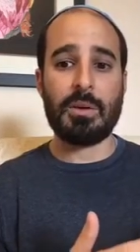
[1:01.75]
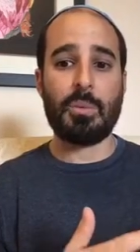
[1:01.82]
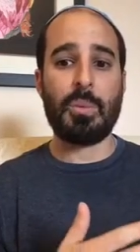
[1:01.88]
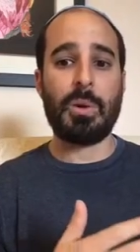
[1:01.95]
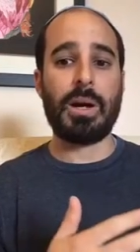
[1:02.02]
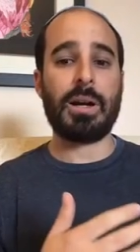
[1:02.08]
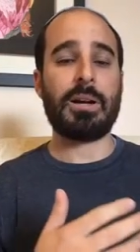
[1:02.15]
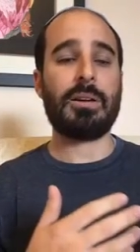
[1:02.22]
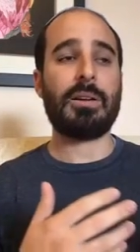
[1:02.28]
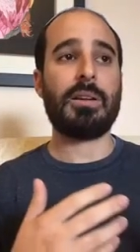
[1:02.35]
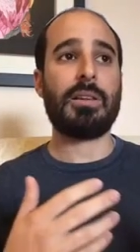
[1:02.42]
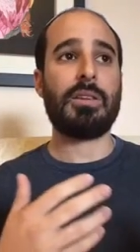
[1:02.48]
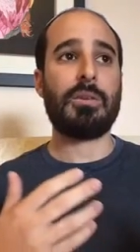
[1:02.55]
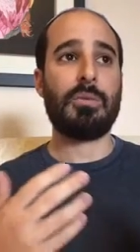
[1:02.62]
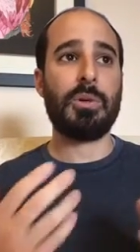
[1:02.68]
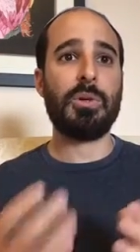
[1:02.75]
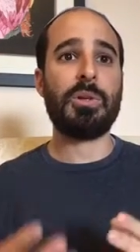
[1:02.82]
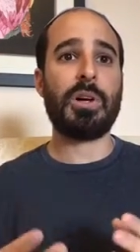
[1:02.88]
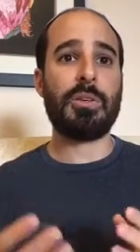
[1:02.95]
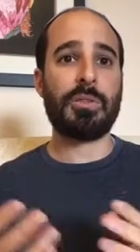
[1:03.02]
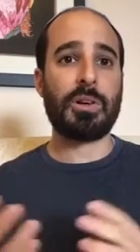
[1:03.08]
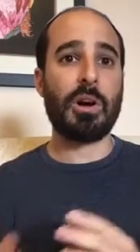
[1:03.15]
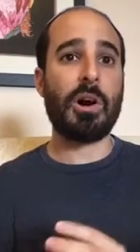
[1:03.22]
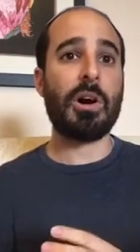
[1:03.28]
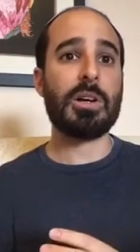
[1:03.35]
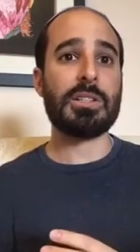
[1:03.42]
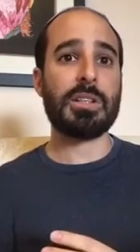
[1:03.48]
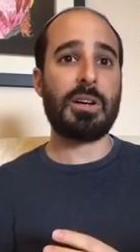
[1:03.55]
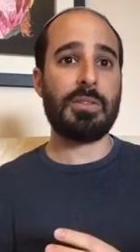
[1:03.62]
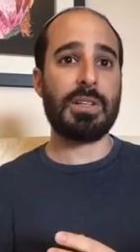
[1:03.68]
where the root of
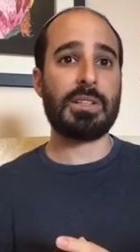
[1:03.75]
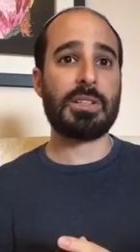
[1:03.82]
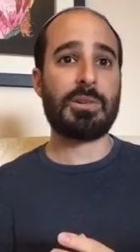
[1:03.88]
cause of this